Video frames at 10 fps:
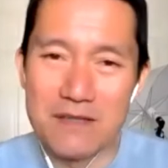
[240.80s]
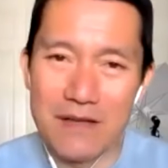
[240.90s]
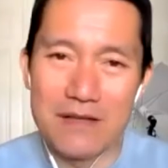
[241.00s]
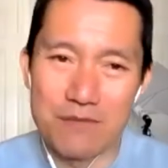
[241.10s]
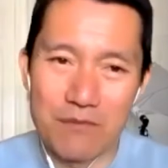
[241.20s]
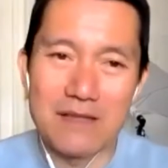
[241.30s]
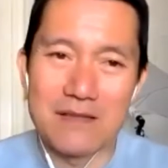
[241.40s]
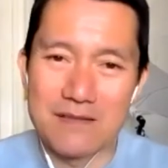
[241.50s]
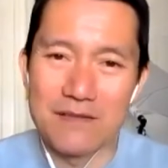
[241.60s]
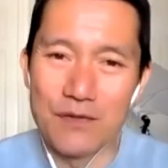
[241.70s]
page
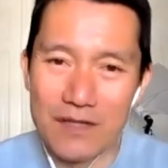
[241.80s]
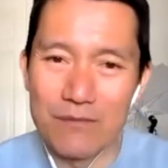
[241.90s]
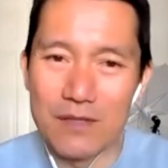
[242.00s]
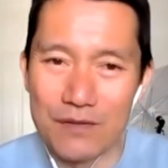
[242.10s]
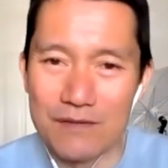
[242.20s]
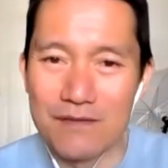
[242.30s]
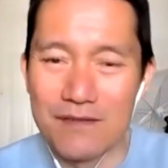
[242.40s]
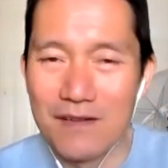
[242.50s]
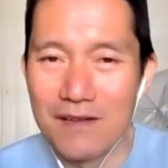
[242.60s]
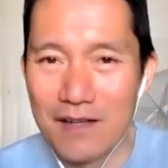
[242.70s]
means you're going to be able to
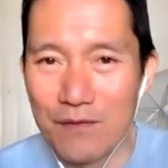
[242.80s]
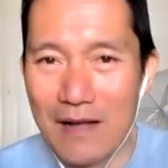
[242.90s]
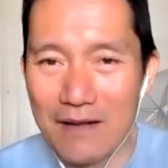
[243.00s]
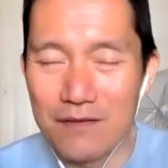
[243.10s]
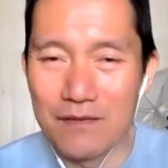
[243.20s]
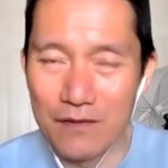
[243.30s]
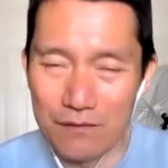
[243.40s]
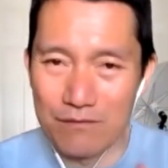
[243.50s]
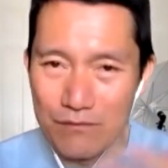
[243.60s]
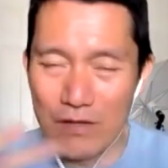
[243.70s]
interact or
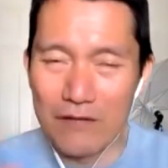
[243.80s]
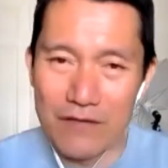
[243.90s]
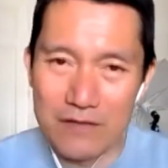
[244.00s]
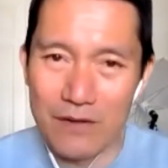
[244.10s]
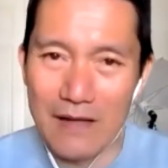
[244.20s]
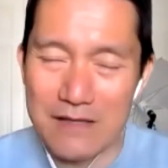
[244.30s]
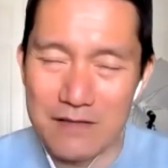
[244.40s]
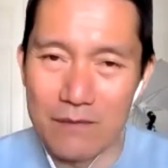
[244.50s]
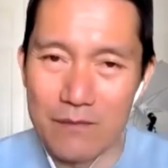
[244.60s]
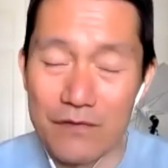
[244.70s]
your run Facebook ads
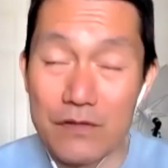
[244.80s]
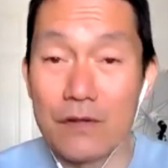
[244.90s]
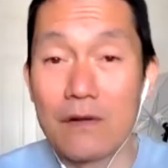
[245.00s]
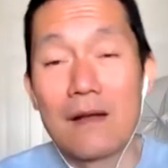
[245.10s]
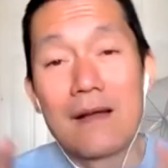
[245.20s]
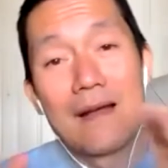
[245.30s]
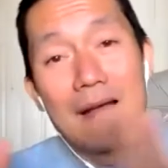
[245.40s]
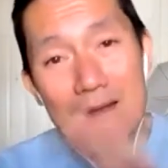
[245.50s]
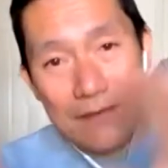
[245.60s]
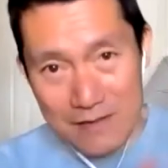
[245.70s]
to them in the future.
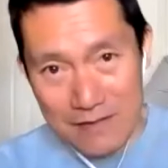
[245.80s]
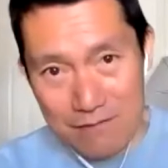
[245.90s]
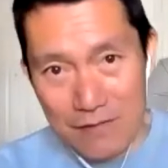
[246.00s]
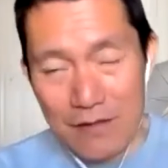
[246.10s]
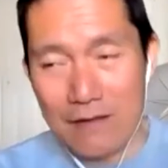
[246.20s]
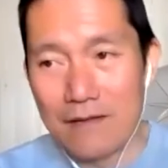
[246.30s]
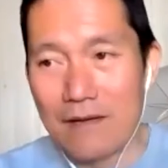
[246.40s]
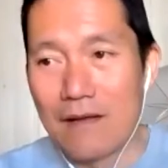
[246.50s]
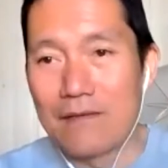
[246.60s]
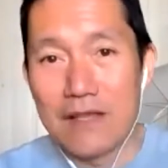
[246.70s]
That's okay.
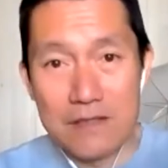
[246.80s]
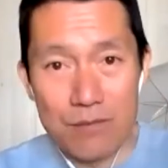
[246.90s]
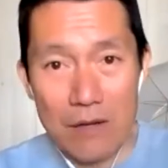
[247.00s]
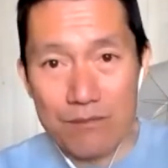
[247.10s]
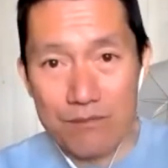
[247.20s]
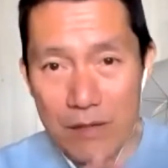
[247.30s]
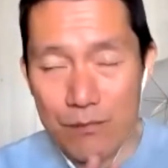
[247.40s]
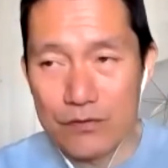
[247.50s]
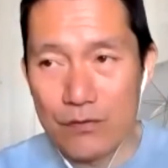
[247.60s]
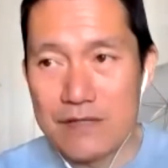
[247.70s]
That's a prep-
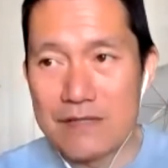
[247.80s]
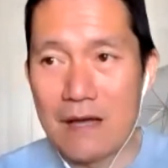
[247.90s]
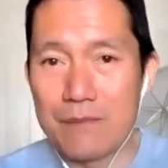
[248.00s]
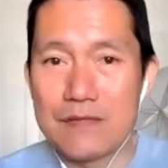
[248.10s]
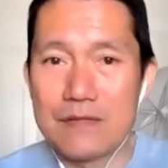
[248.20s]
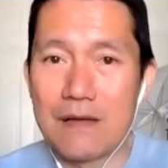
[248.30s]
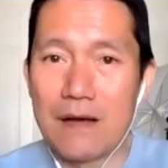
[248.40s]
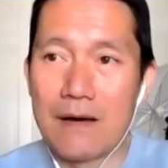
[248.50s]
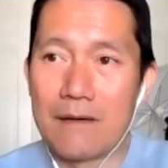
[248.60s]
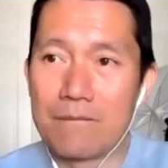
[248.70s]
preparatory steps.
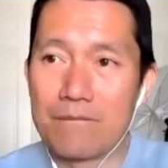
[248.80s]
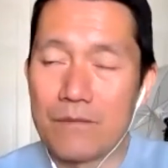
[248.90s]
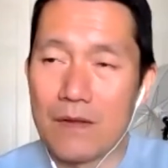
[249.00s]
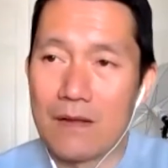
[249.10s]
Um,